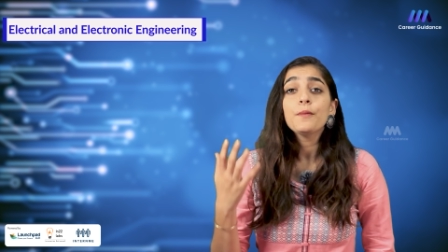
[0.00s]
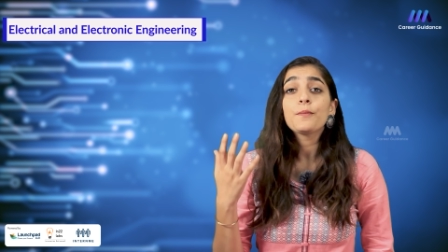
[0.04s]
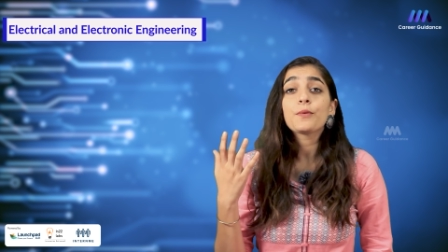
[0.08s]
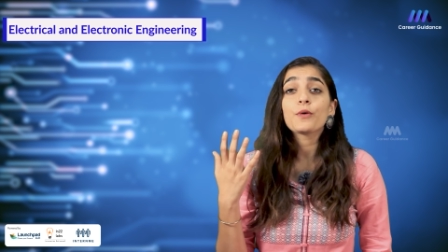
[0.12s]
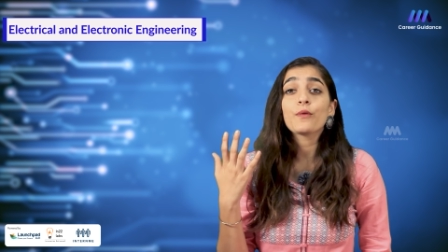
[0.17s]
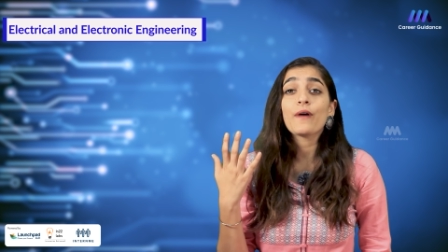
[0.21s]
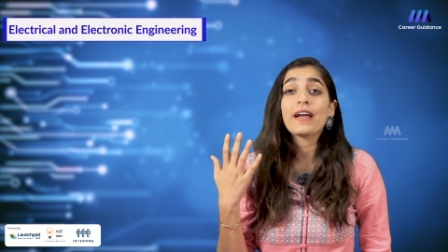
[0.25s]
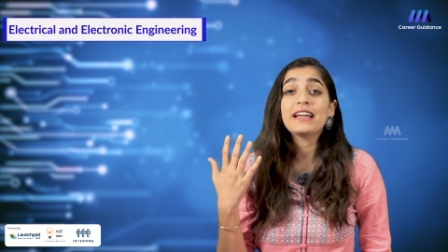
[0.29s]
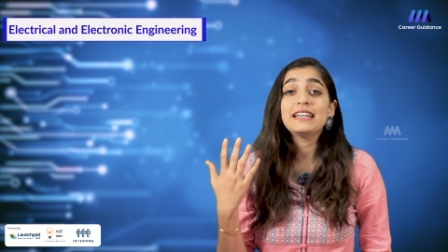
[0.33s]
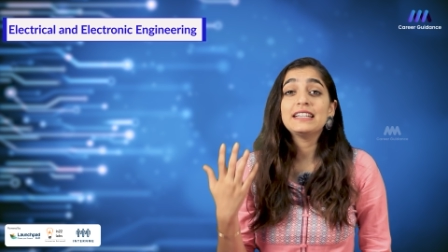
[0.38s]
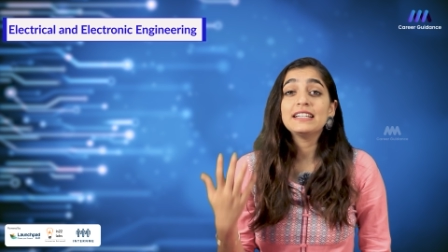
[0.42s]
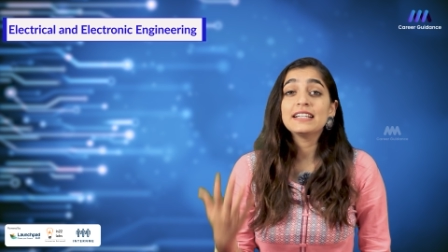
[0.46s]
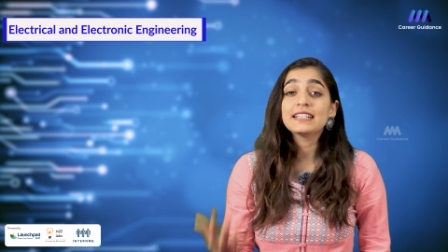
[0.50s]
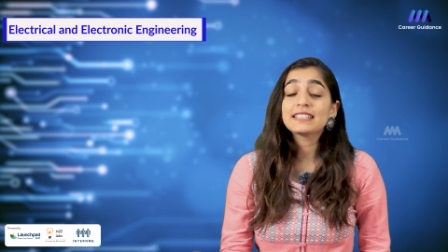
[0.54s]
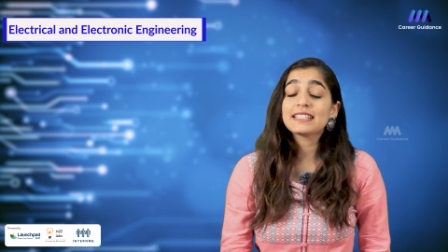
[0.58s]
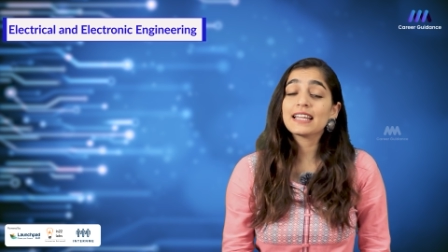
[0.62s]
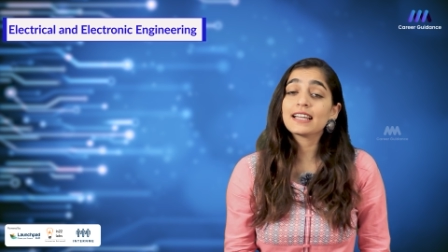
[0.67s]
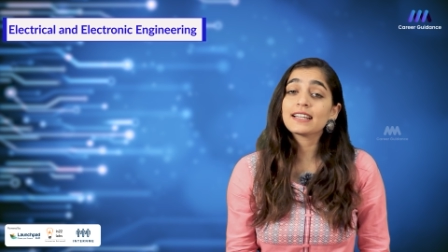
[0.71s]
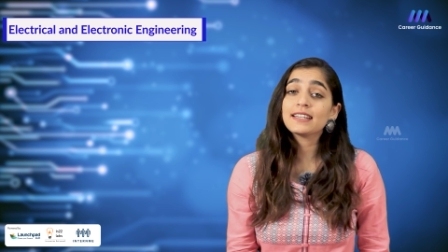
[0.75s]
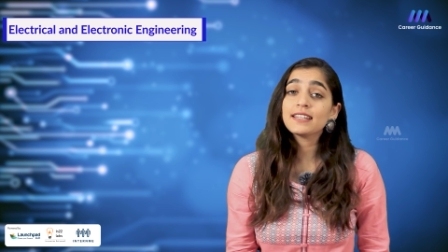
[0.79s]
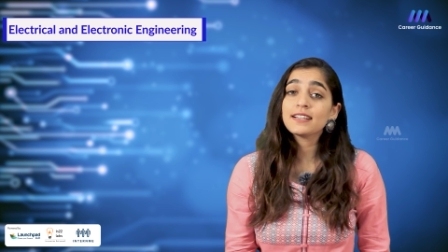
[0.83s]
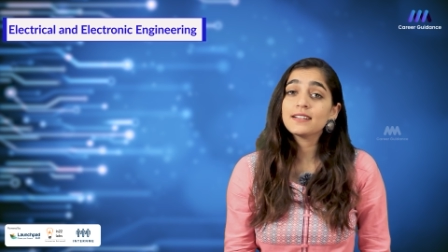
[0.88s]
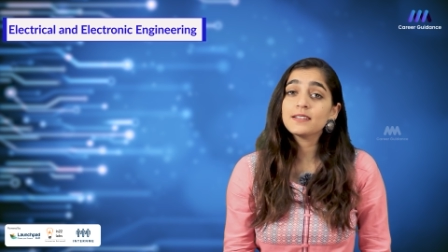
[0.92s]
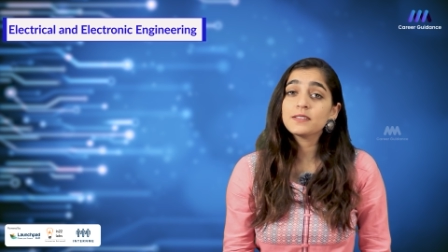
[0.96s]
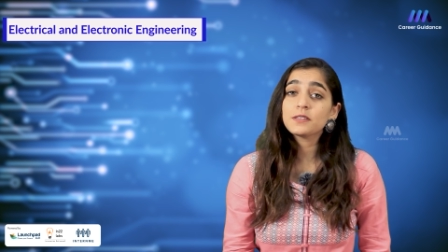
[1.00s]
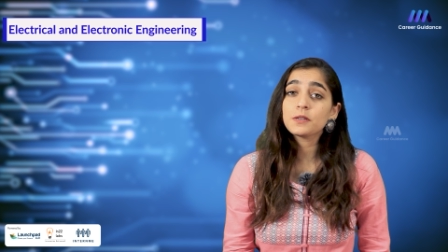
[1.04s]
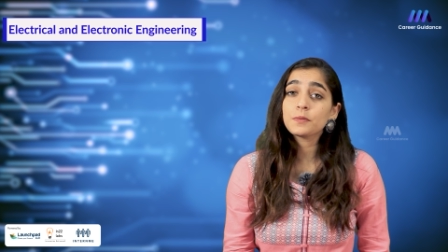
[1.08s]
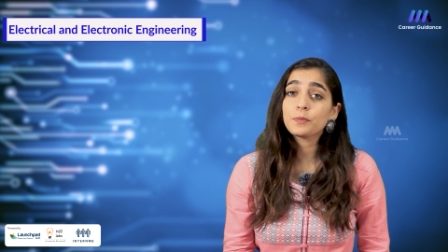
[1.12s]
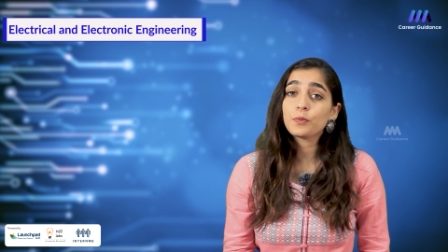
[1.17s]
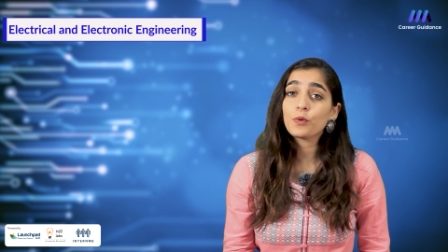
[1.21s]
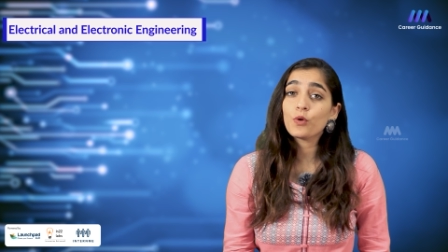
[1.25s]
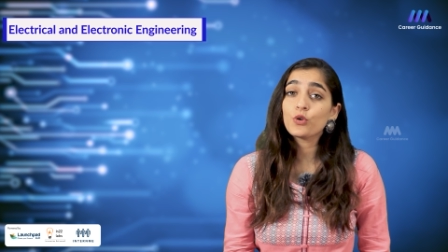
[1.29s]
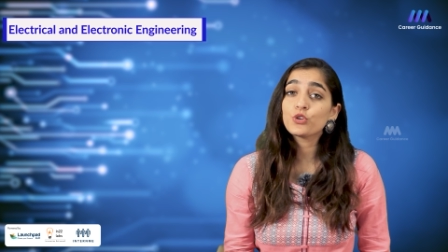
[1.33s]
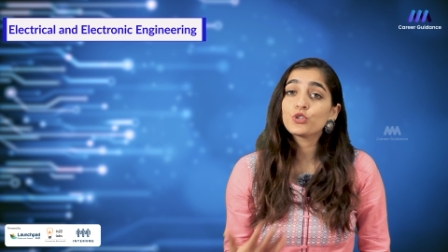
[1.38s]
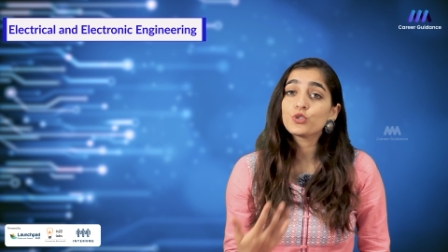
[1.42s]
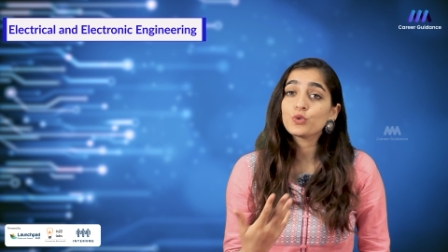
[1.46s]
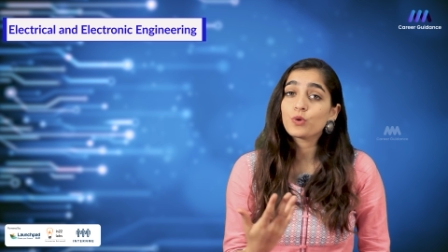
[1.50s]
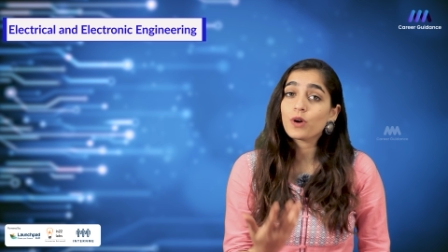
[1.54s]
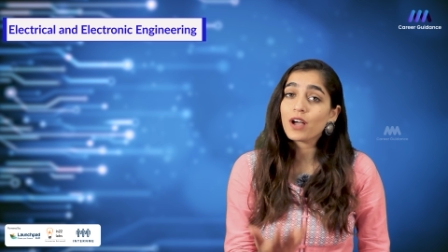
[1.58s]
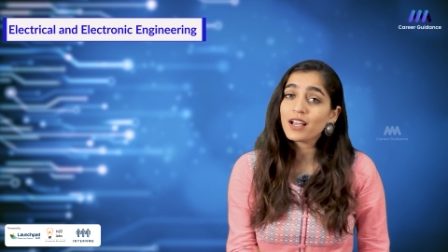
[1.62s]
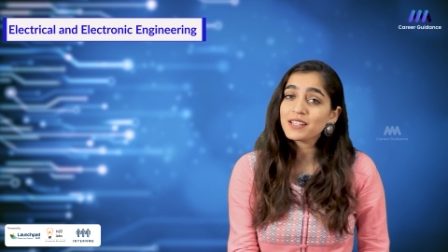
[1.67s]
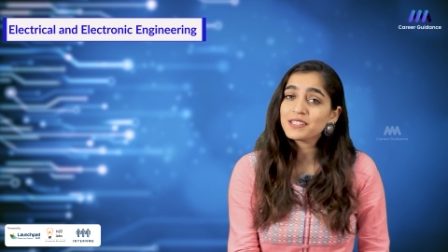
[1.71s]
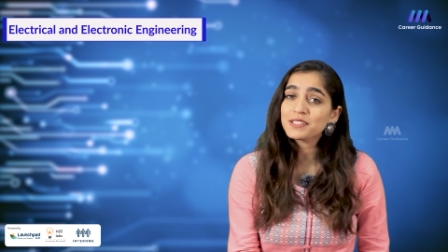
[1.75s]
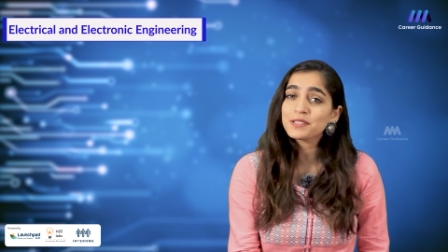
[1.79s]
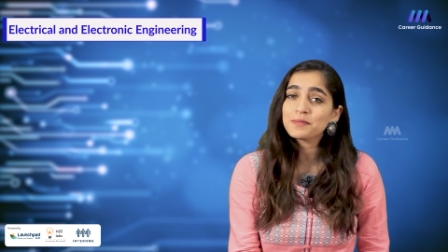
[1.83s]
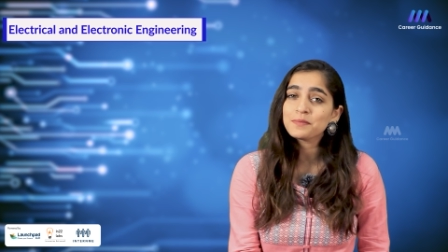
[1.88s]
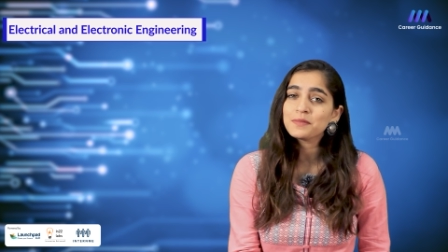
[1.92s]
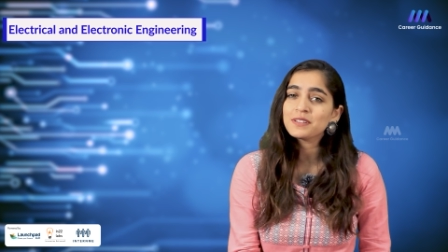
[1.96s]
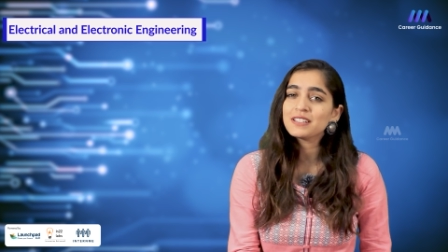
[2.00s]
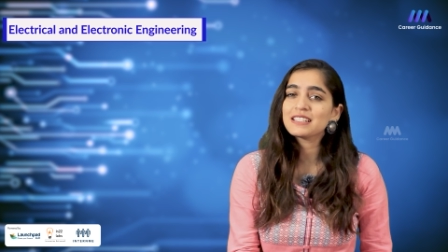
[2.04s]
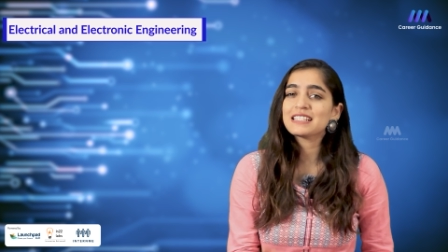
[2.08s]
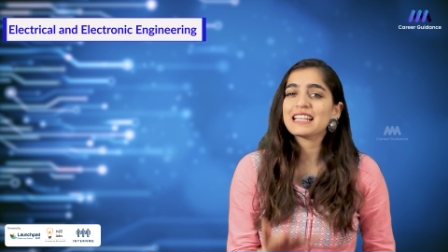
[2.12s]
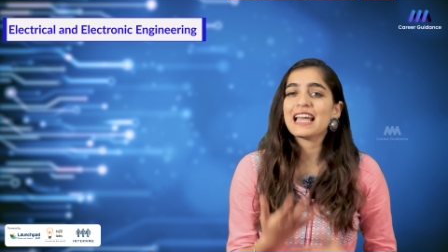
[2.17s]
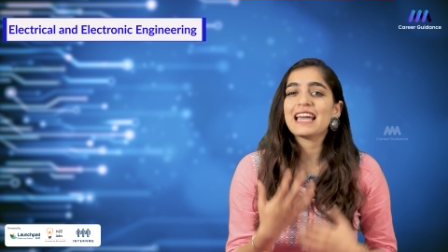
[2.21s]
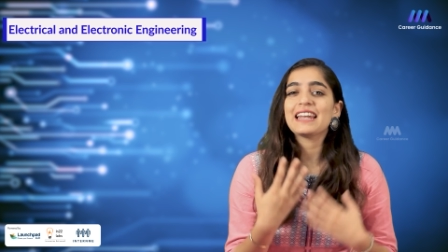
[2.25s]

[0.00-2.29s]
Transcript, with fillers: providing technical support to customers